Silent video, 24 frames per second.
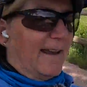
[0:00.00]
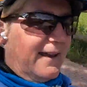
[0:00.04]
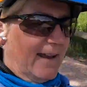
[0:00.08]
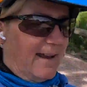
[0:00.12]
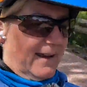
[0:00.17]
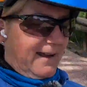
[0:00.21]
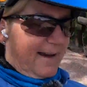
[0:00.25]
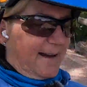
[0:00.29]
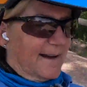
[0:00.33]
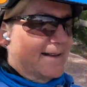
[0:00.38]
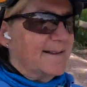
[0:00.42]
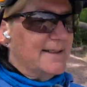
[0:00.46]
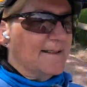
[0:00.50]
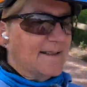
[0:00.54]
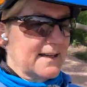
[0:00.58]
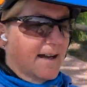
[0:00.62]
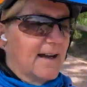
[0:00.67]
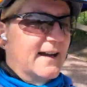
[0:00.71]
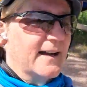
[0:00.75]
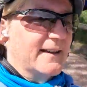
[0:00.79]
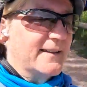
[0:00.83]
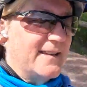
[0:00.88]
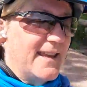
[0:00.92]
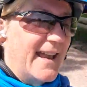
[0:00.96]
And
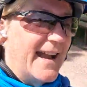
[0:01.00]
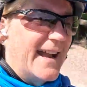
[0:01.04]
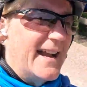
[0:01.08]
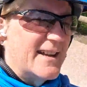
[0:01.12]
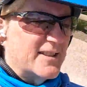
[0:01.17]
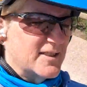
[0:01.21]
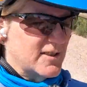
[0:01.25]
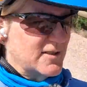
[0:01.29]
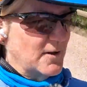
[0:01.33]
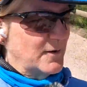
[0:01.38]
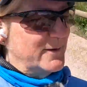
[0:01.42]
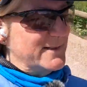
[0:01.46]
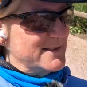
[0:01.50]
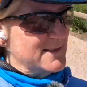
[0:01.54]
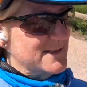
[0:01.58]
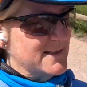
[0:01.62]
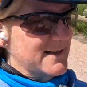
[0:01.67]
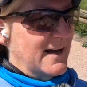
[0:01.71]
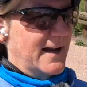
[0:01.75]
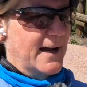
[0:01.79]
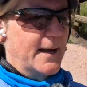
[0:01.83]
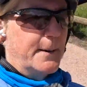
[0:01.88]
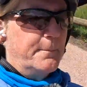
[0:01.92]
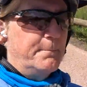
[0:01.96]
so it's
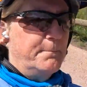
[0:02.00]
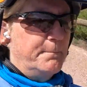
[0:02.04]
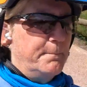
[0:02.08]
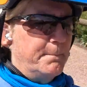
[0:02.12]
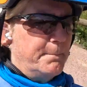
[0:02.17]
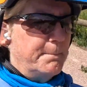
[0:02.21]
the